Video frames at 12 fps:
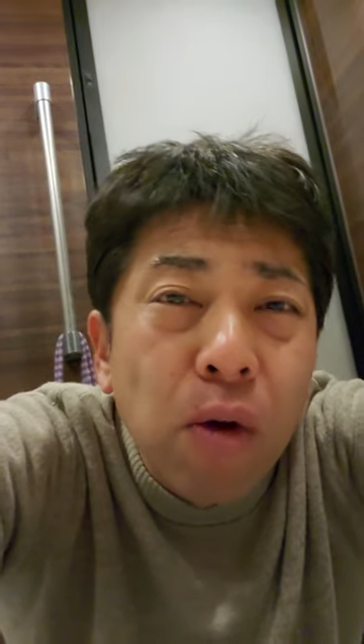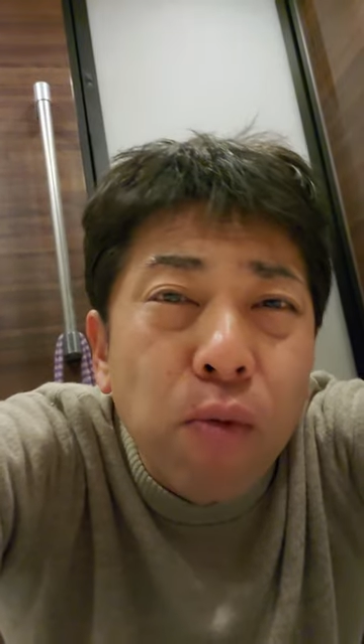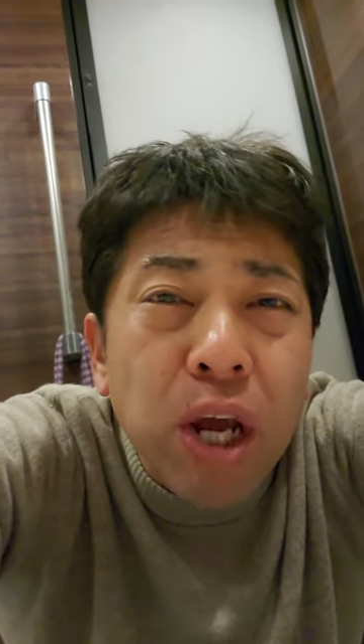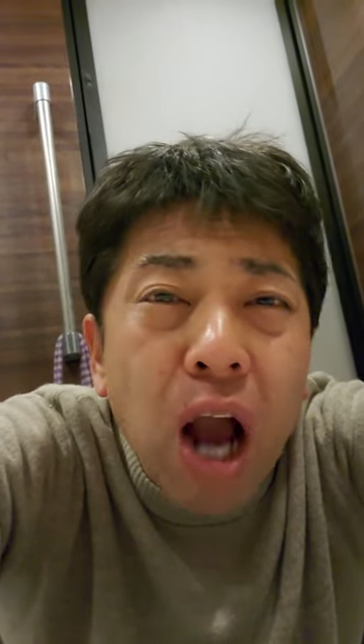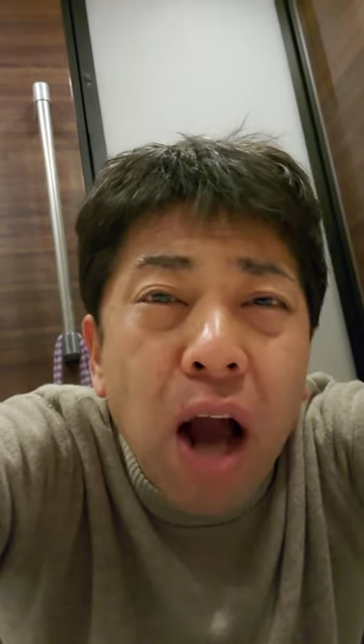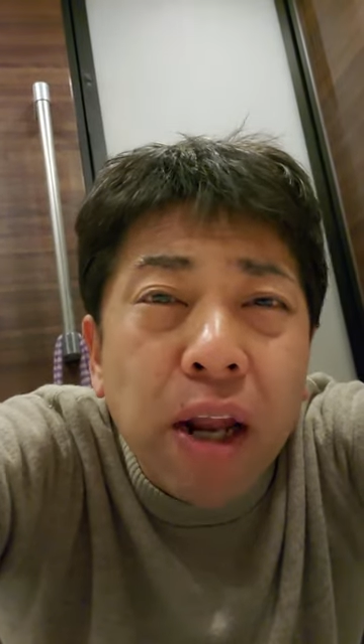
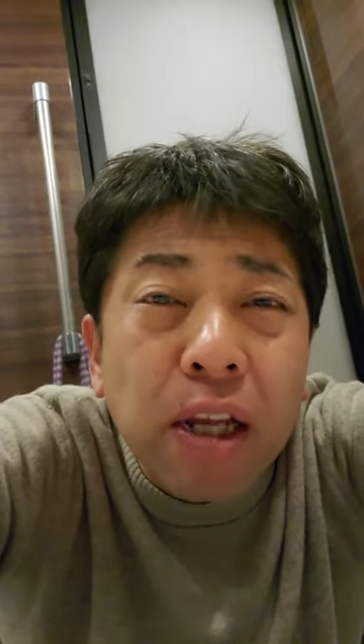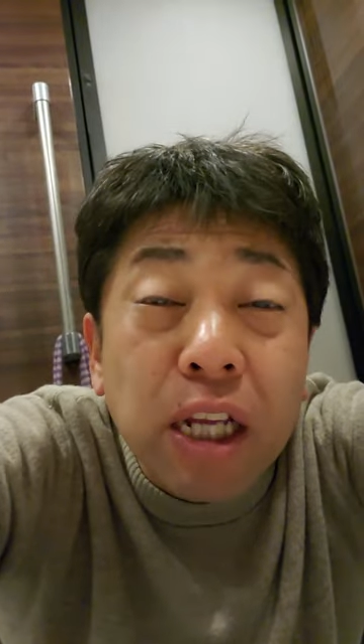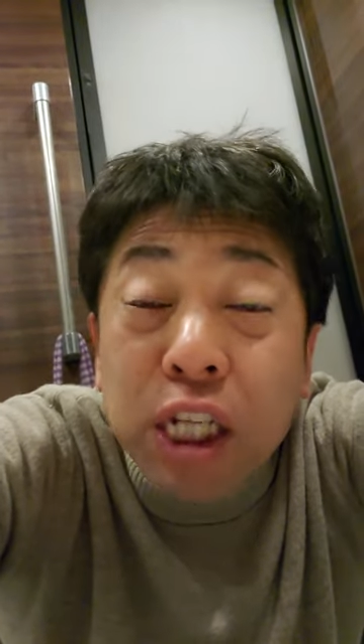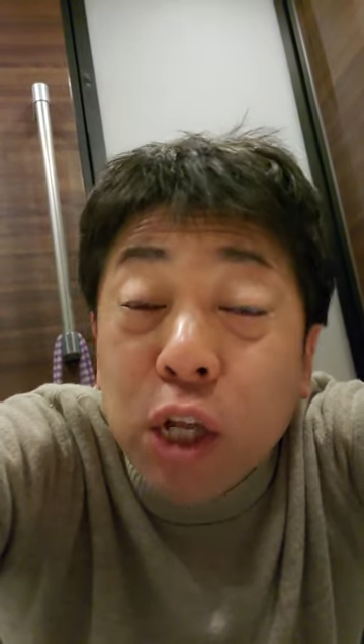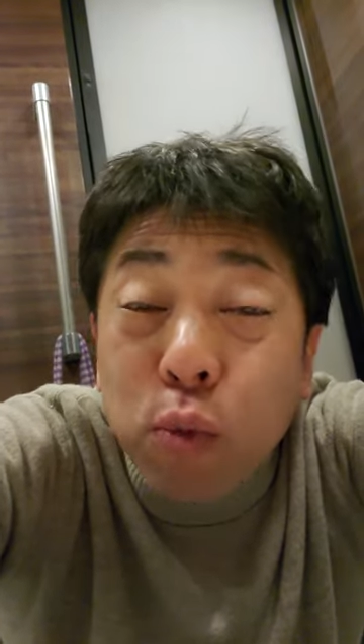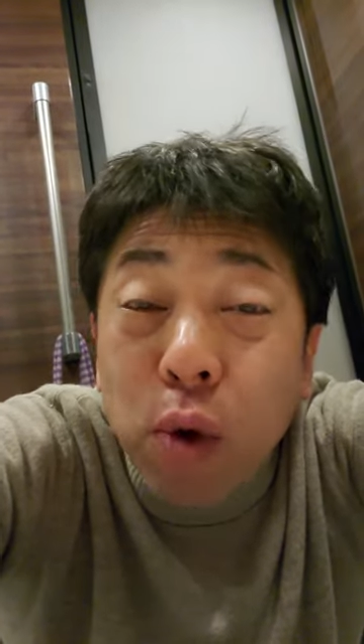regarding the
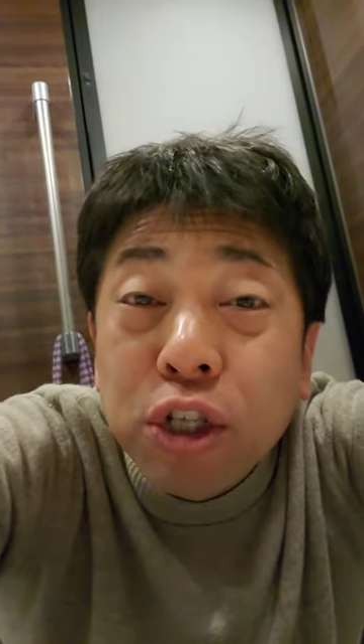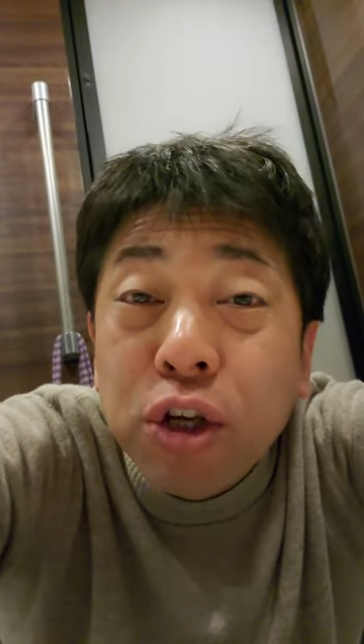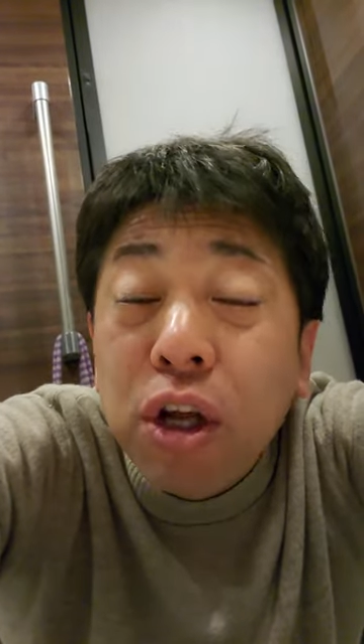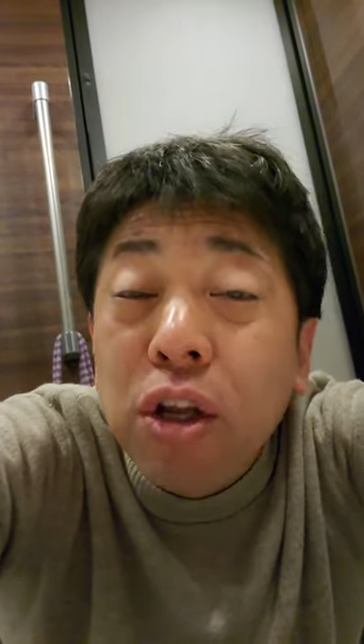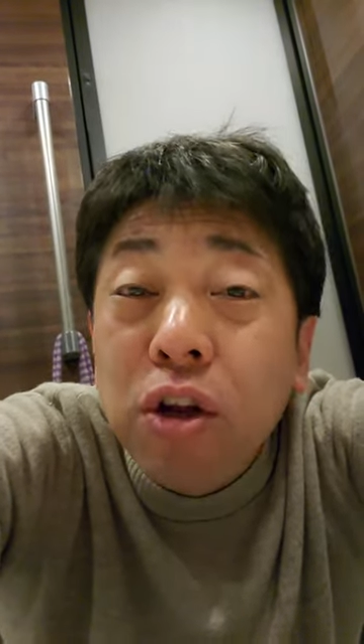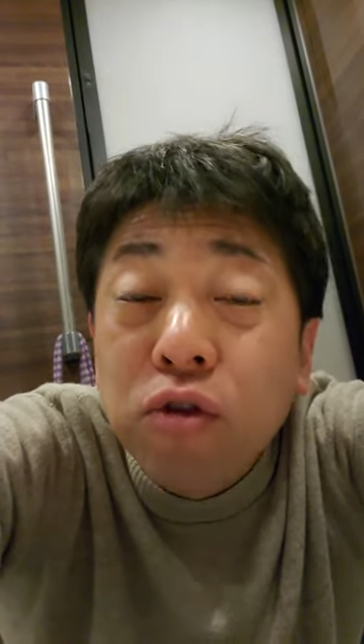
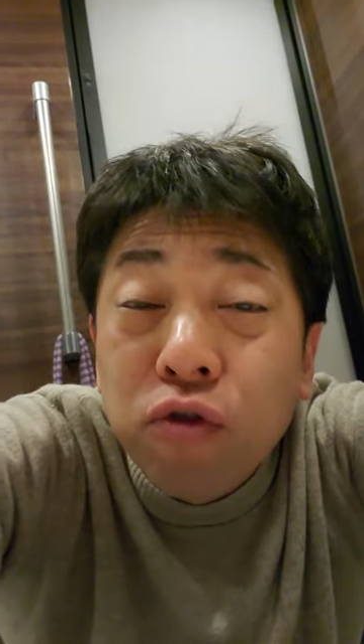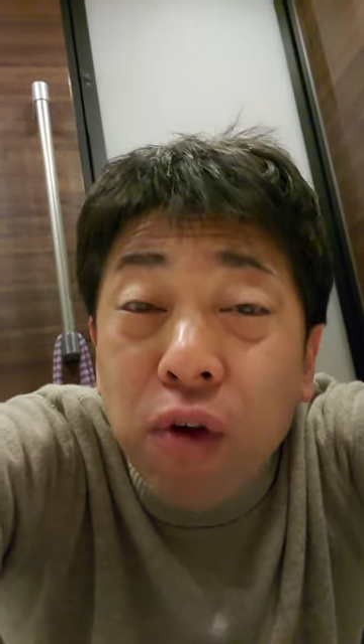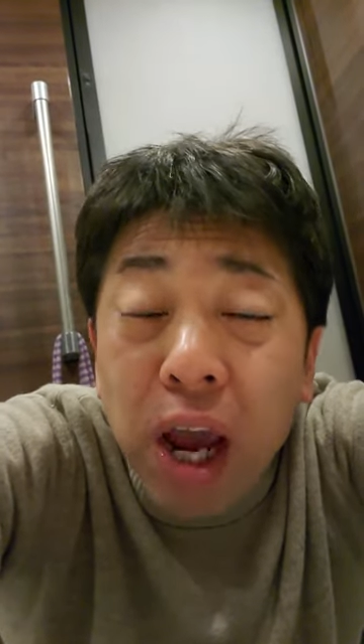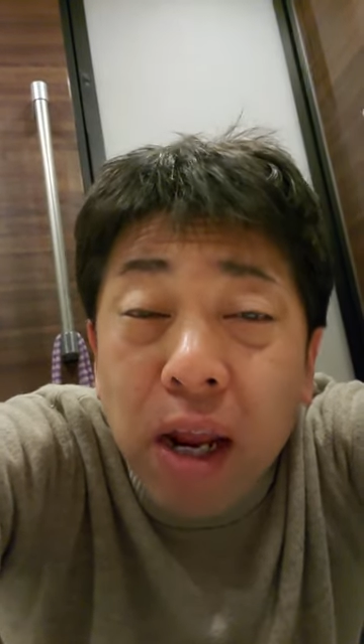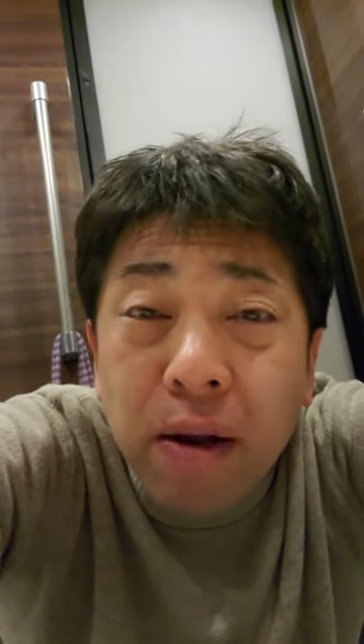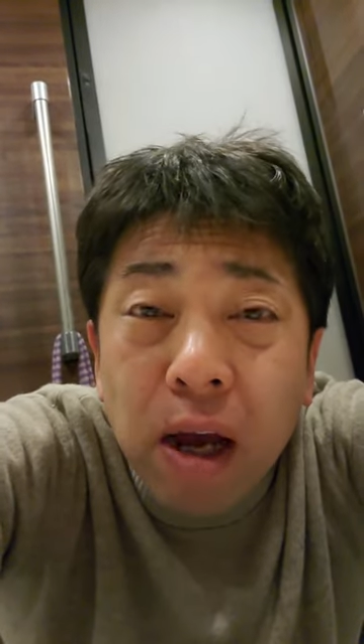situation in
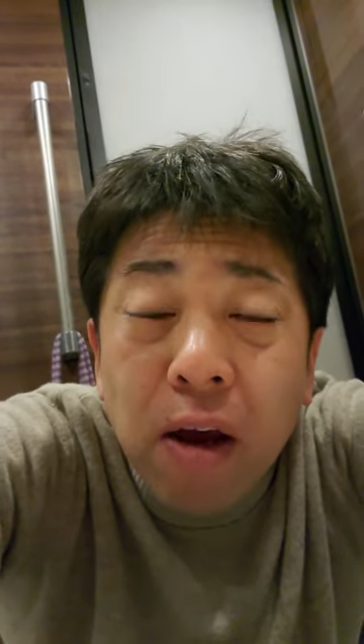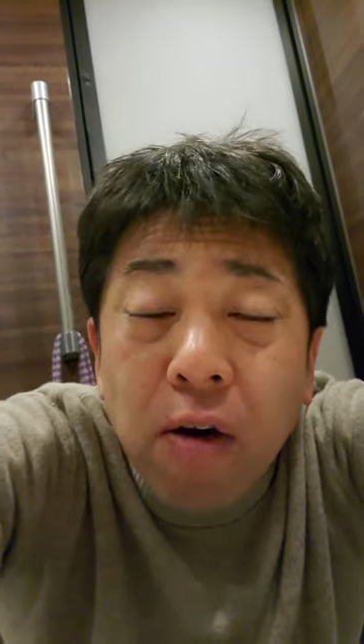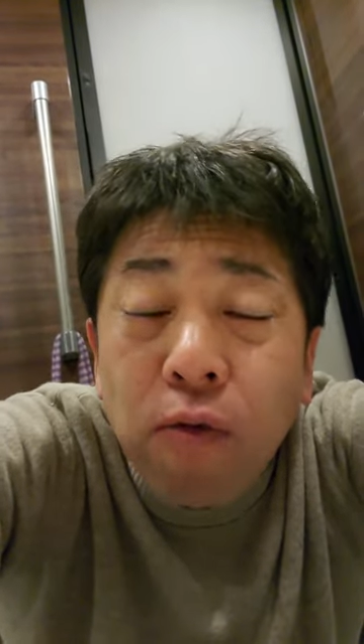Ukraine,